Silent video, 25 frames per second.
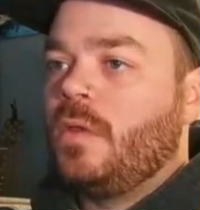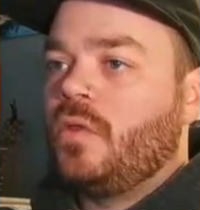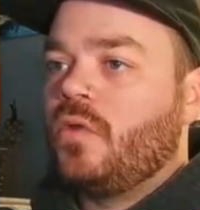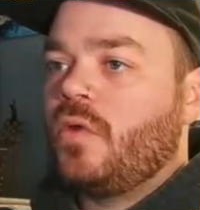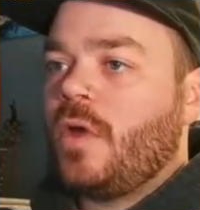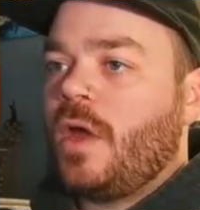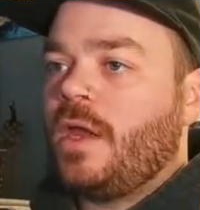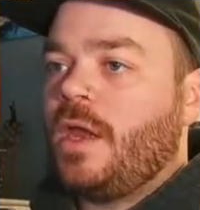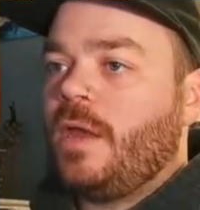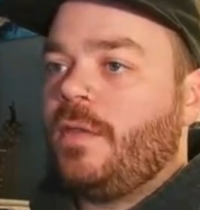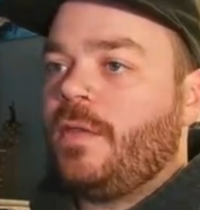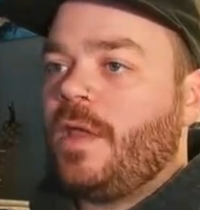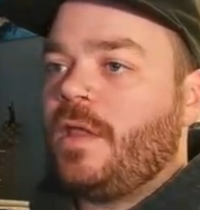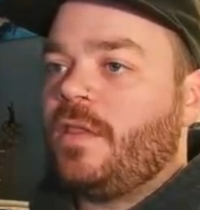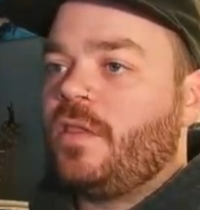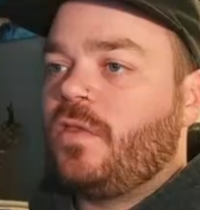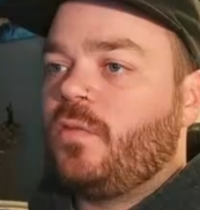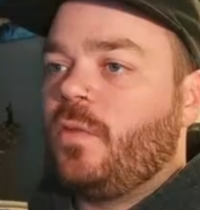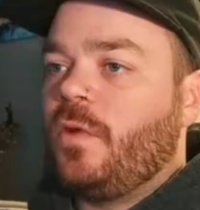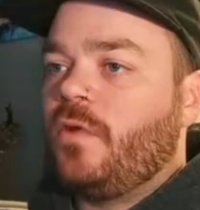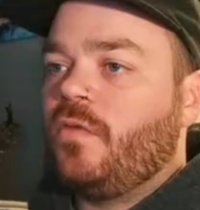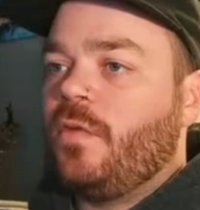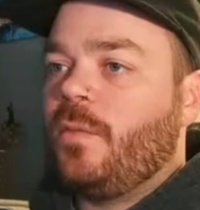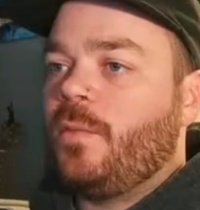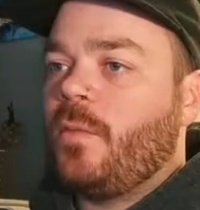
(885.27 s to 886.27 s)
Try to get that
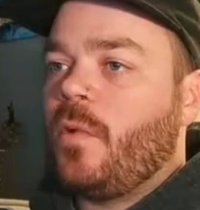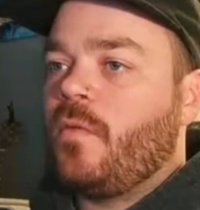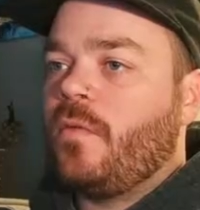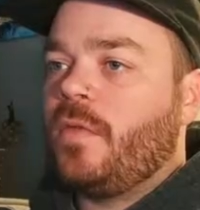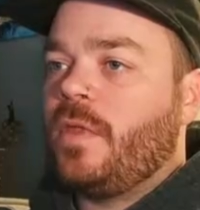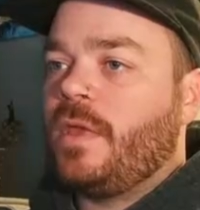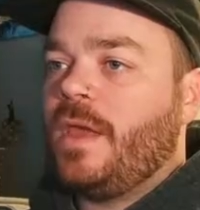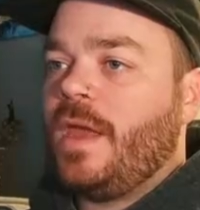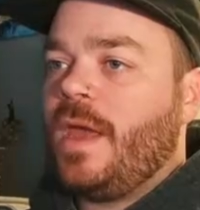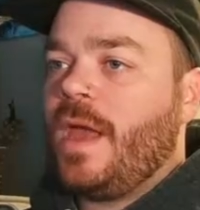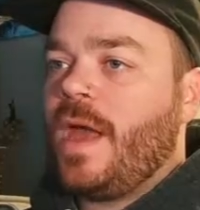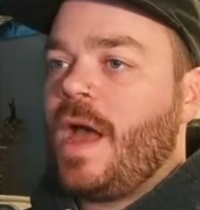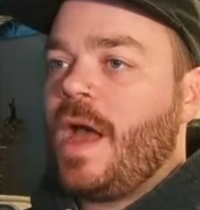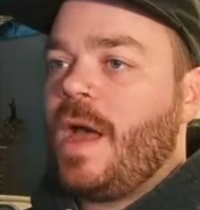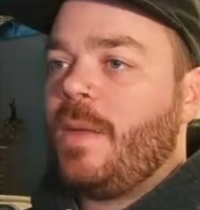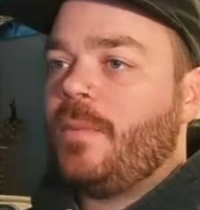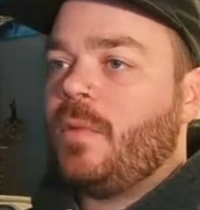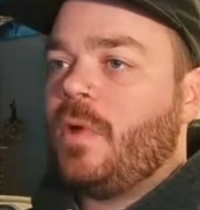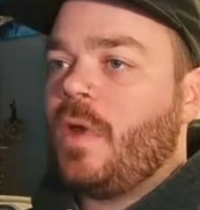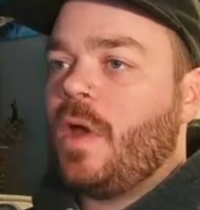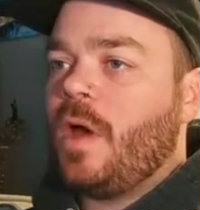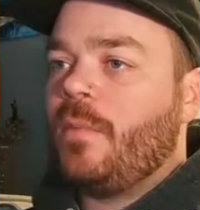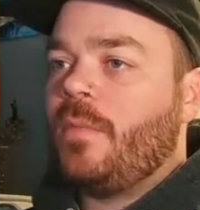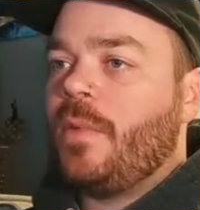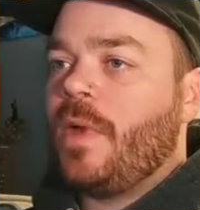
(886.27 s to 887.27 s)
switch flip over the gap.
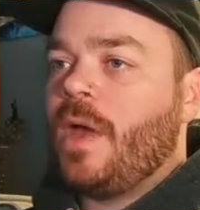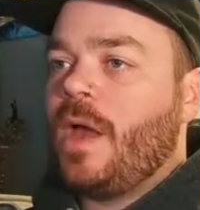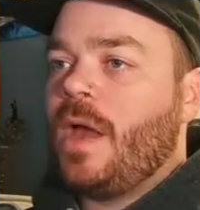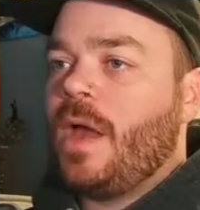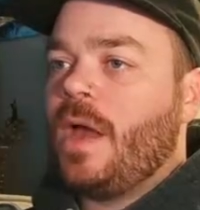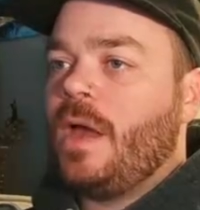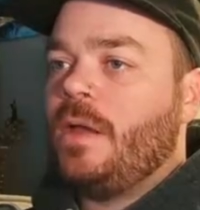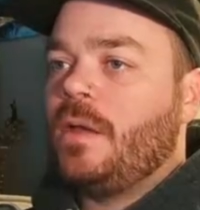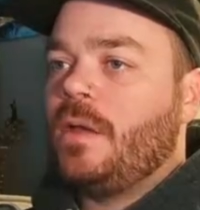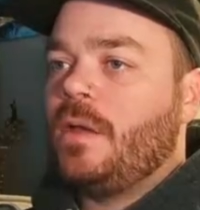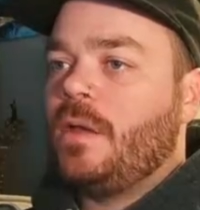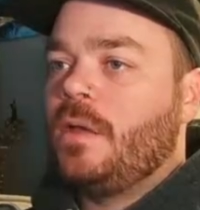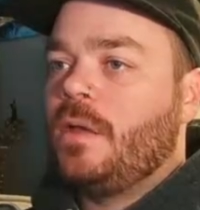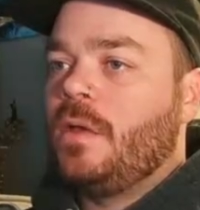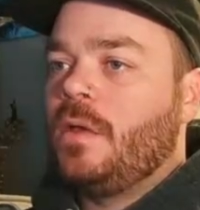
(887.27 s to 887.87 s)
Not bad.